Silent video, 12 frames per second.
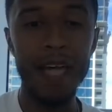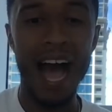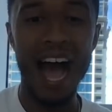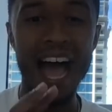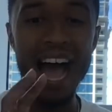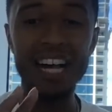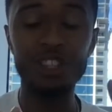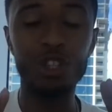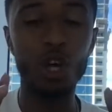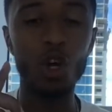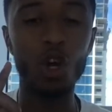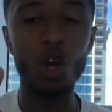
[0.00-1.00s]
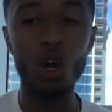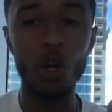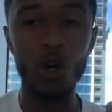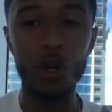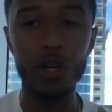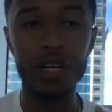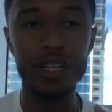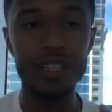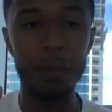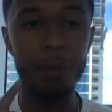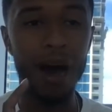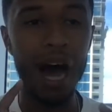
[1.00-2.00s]
I had to learn
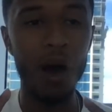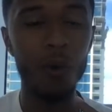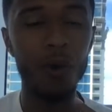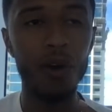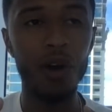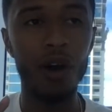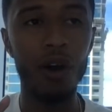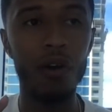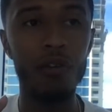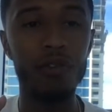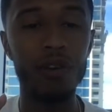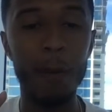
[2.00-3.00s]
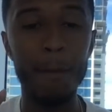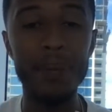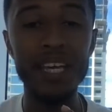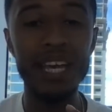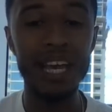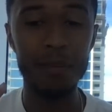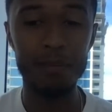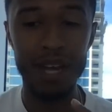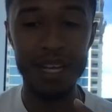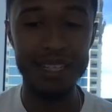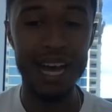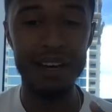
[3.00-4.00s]
the power of being
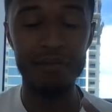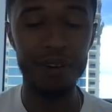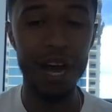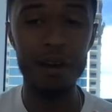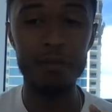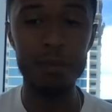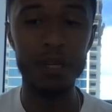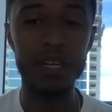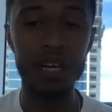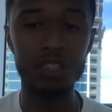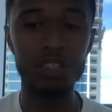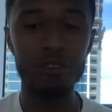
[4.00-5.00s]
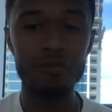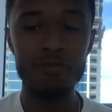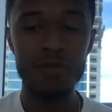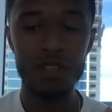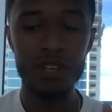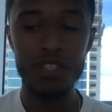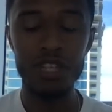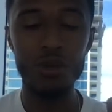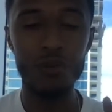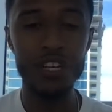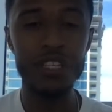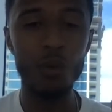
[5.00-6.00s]
in that environment. Because you see,
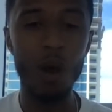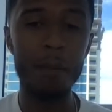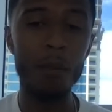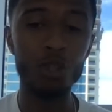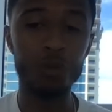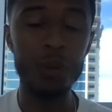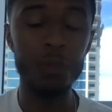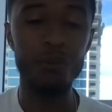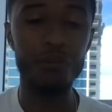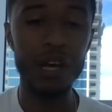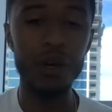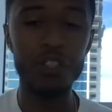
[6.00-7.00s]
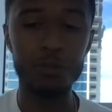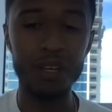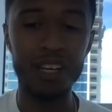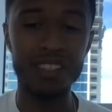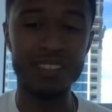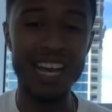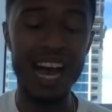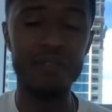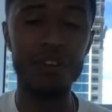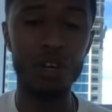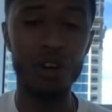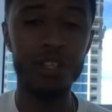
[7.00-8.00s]
the reason why most people fail is because they
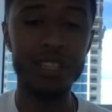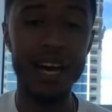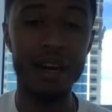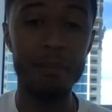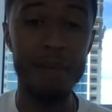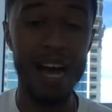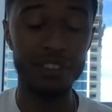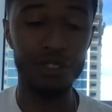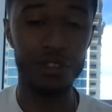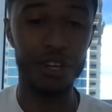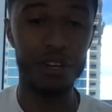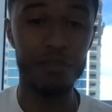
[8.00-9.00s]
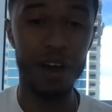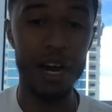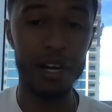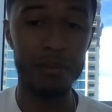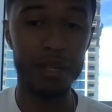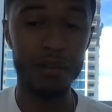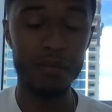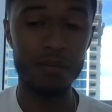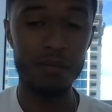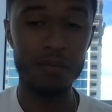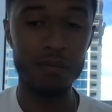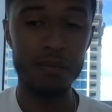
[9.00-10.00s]
haven't learned how to master their environment.
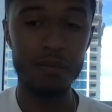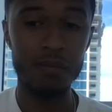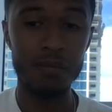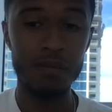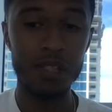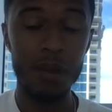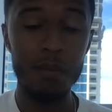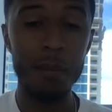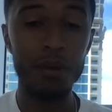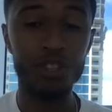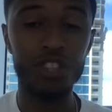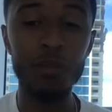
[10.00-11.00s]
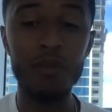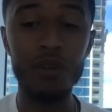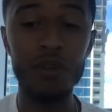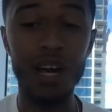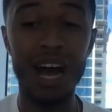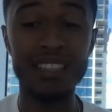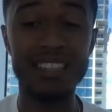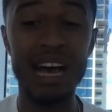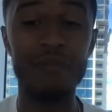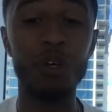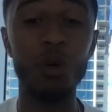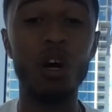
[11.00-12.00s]
Remember, some of you guys
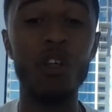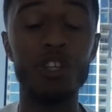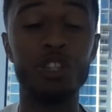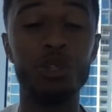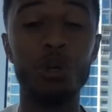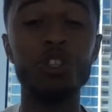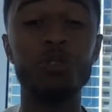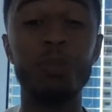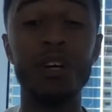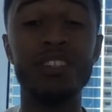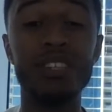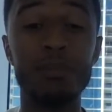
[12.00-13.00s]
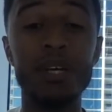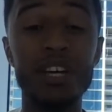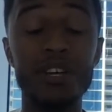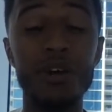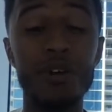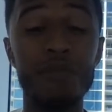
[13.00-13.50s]
have no other choice but to be in your